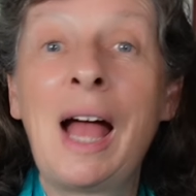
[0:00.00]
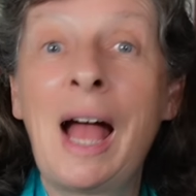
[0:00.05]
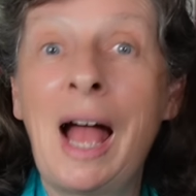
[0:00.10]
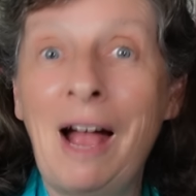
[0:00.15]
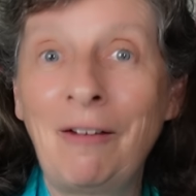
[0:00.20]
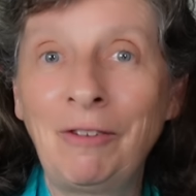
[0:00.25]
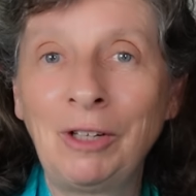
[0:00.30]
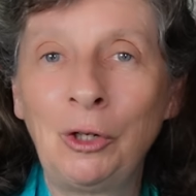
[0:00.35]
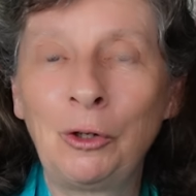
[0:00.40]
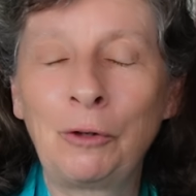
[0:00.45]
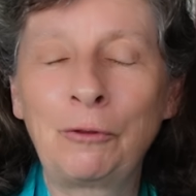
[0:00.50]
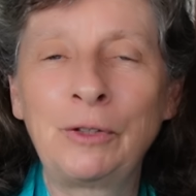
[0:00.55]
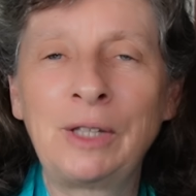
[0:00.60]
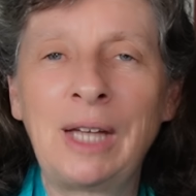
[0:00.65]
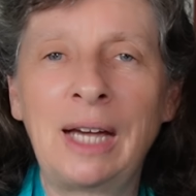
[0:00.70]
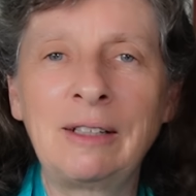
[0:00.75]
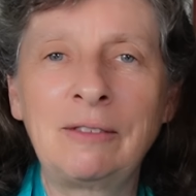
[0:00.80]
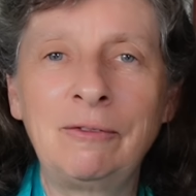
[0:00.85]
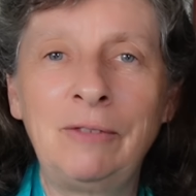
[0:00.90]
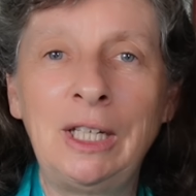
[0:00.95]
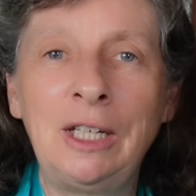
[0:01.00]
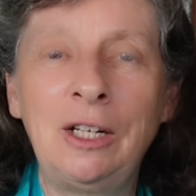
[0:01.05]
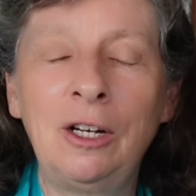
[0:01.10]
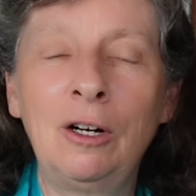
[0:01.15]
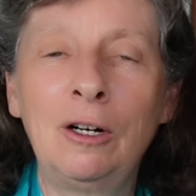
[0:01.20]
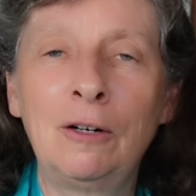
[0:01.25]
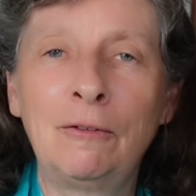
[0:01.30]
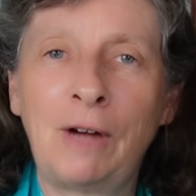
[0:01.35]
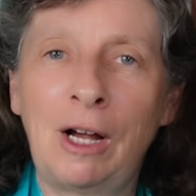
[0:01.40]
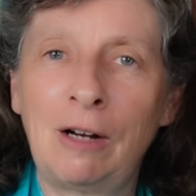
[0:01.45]
have a look for that
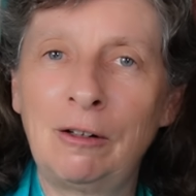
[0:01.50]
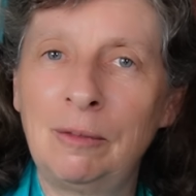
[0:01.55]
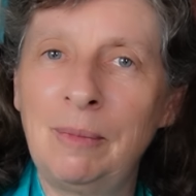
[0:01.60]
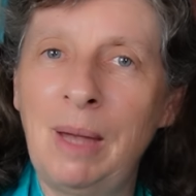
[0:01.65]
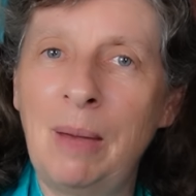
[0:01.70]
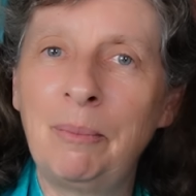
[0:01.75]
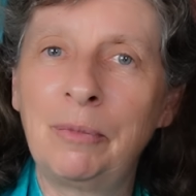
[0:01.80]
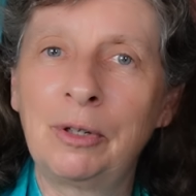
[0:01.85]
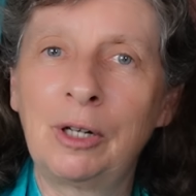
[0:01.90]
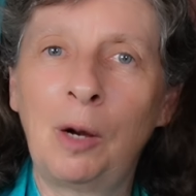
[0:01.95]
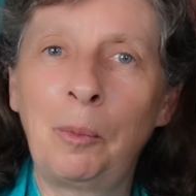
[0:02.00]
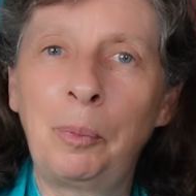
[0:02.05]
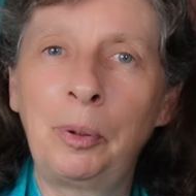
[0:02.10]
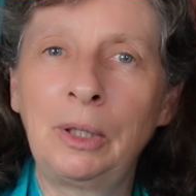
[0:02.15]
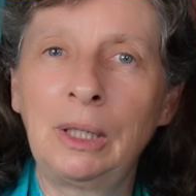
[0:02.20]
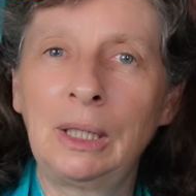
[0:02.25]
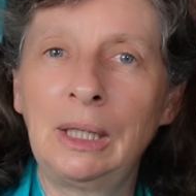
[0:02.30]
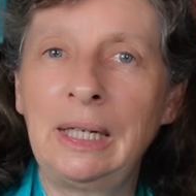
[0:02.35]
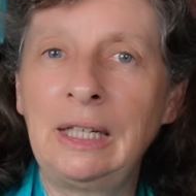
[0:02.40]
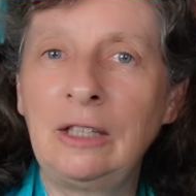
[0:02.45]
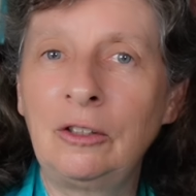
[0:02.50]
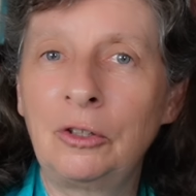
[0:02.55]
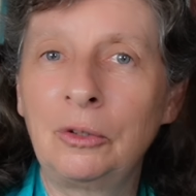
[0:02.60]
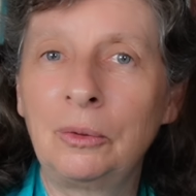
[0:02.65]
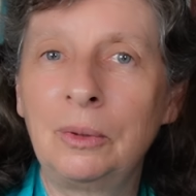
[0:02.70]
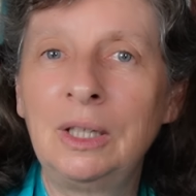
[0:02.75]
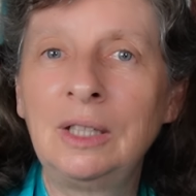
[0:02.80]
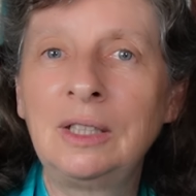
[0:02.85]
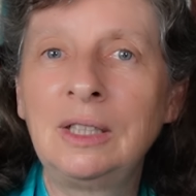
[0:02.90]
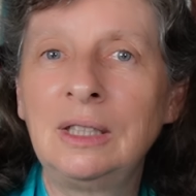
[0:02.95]
video. If I remember, I'll put a link
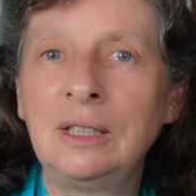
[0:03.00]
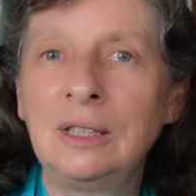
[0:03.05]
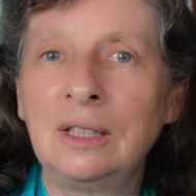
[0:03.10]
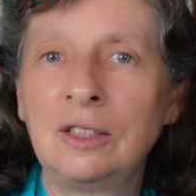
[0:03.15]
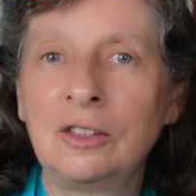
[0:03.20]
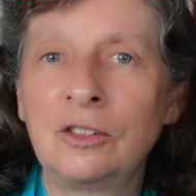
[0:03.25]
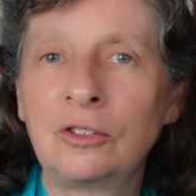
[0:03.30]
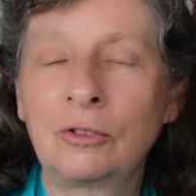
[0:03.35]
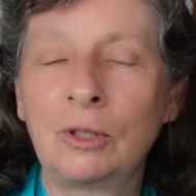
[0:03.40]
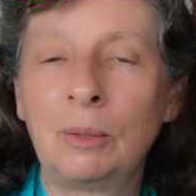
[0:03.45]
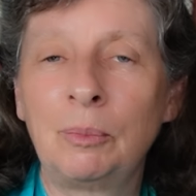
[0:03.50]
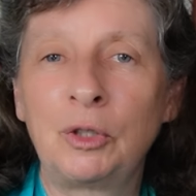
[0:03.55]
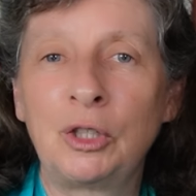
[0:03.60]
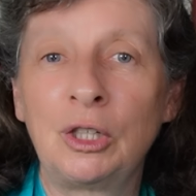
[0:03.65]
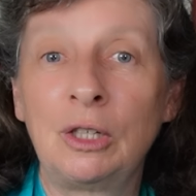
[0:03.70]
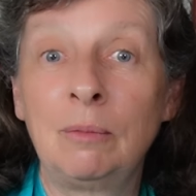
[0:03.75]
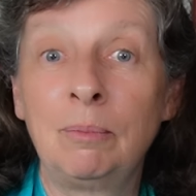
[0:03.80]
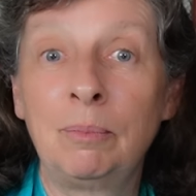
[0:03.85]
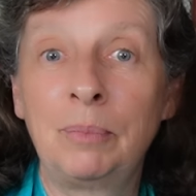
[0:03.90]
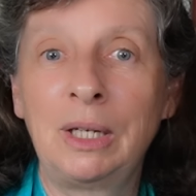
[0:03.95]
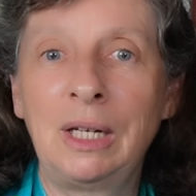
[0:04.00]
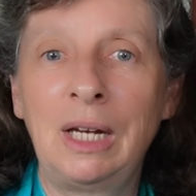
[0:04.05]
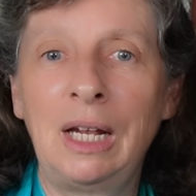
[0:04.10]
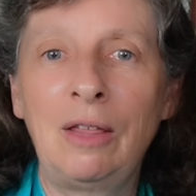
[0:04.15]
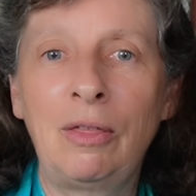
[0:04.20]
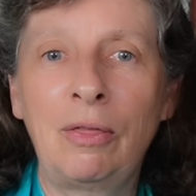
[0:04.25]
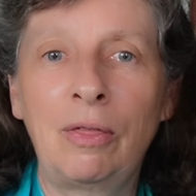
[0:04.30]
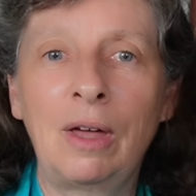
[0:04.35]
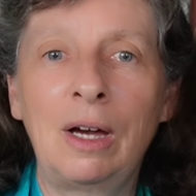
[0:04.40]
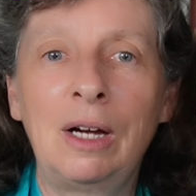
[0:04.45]
to it in the description
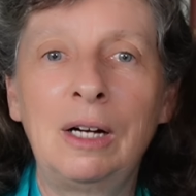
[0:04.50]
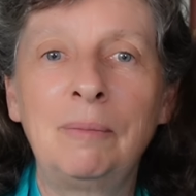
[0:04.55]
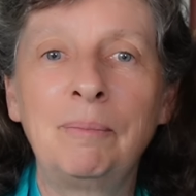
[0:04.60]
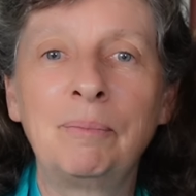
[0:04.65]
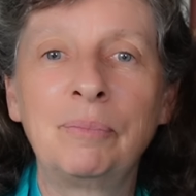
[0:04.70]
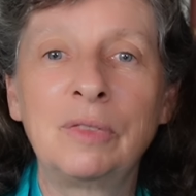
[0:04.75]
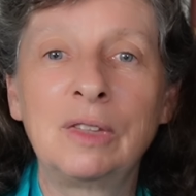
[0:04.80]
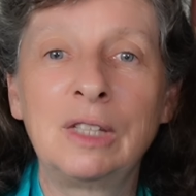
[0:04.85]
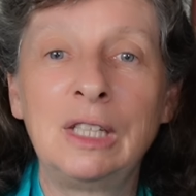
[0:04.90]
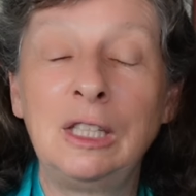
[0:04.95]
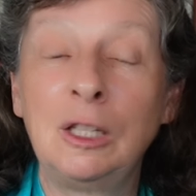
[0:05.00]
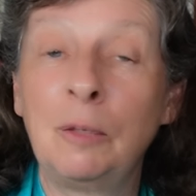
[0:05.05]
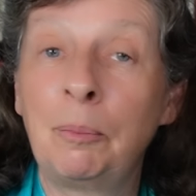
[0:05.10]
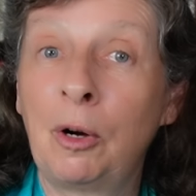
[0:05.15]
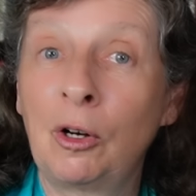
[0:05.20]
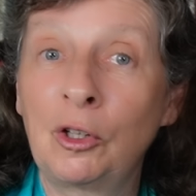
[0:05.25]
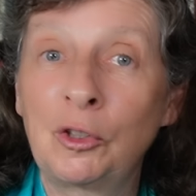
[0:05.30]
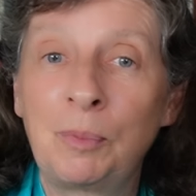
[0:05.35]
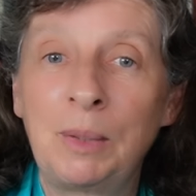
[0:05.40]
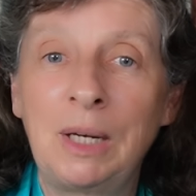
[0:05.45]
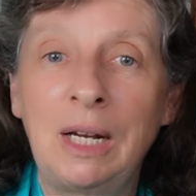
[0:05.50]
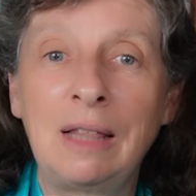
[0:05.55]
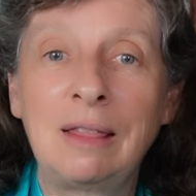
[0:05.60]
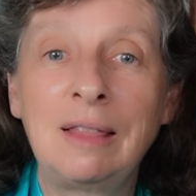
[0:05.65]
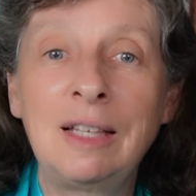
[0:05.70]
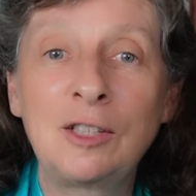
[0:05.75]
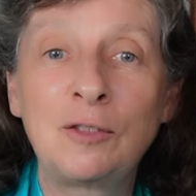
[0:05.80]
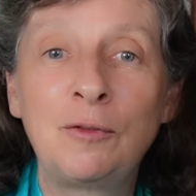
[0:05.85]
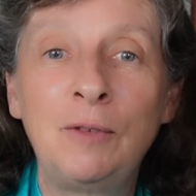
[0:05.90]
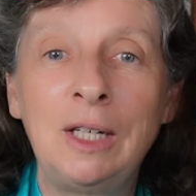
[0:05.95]
beneath, in the box beneath
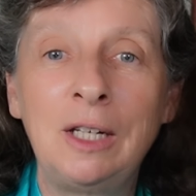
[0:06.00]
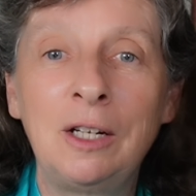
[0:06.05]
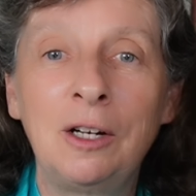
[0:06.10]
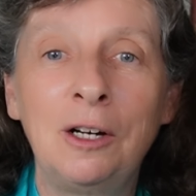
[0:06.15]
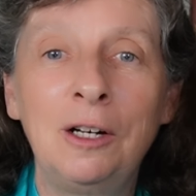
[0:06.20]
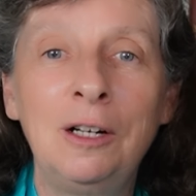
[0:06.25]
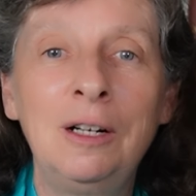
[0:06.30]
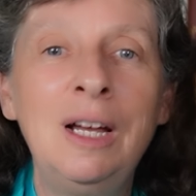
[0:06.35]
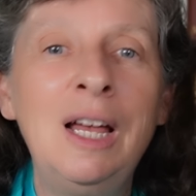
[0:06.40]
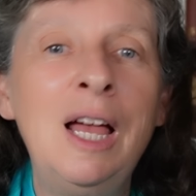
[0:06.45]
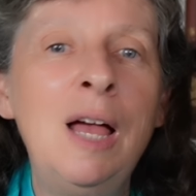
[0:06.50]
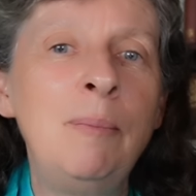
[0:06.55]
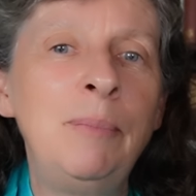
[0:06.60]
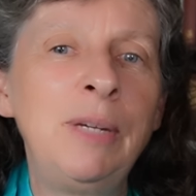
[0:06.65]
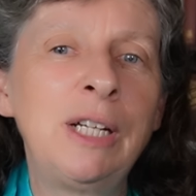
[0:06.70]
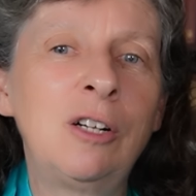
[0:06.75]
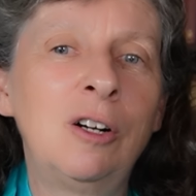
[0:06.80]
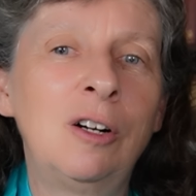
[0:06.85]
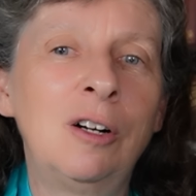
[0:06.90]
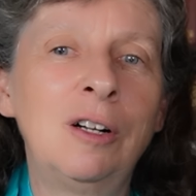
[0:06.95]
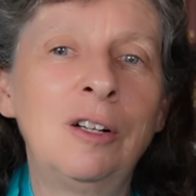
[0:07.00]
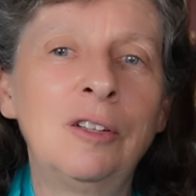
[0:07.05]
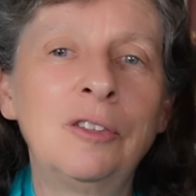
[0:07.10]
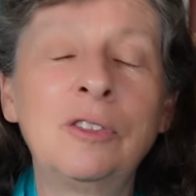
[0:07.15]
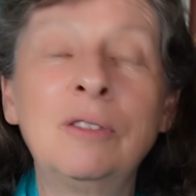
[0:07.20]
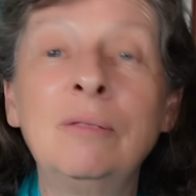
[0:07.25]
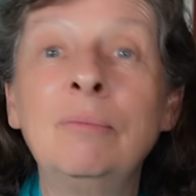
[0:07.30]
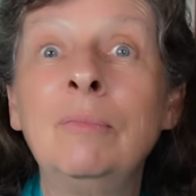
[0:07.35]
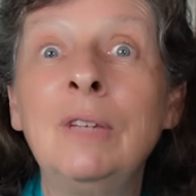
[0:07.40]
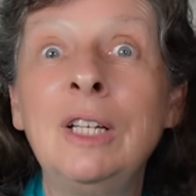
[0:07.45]
this video,
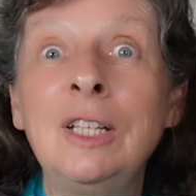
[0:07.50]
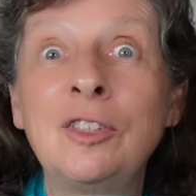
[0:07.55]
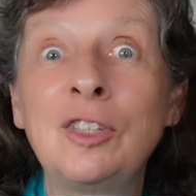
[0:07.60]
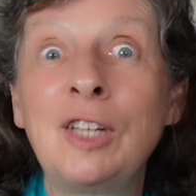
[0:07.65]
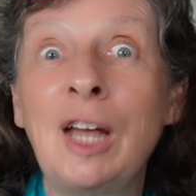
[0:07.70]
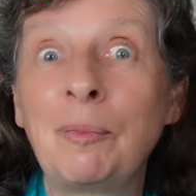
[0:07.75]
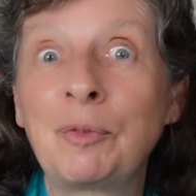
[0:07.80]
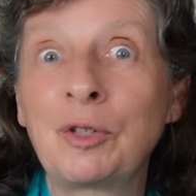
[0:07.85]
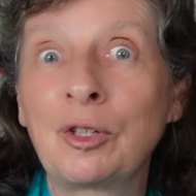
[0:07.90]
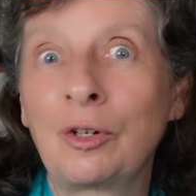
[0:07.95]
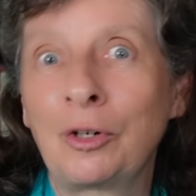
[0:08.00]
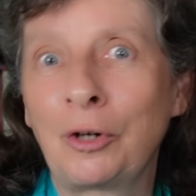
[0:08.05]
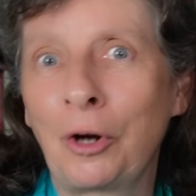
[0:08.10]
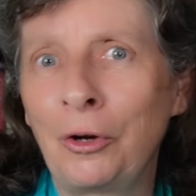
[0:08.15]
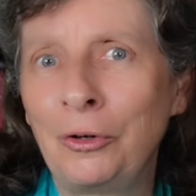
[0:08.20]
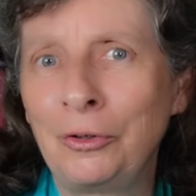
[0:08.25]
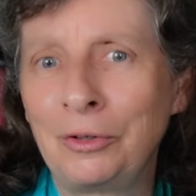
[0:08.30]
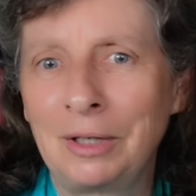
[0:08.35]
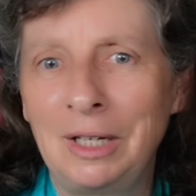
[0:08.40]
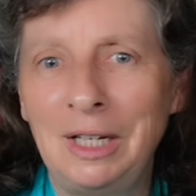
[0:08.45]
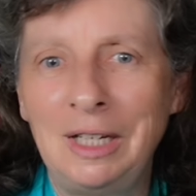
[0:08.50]
because it's an absolute hoot.